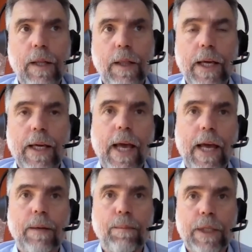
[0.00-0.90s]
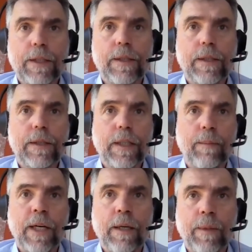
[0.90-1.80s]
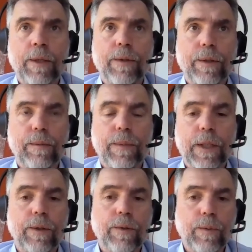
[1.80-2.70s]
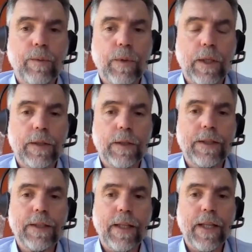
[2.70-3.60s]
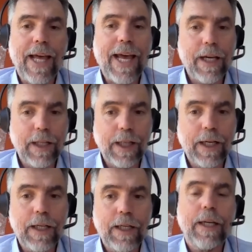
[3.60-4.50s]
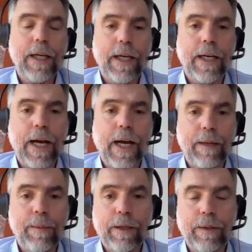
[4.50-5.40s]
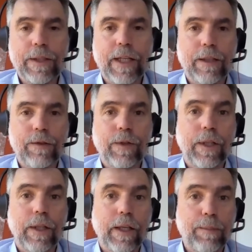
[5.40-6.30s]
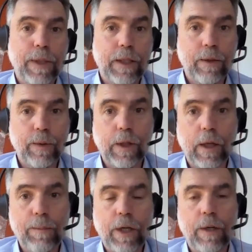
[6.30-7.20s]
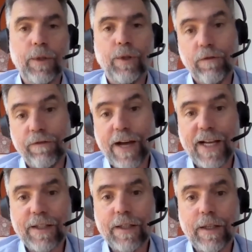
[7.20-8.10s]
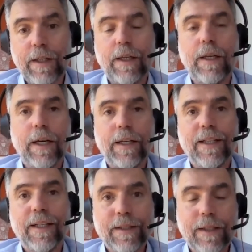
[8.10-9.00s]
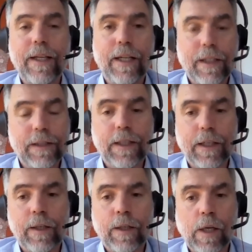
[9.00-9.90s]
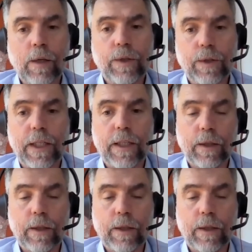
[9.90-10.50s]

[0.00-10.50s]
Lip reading: They can miss some AMLs because, as I said, the L in AML stands for lipid or lipoma or fat. And you can see that easily on an ultrasound.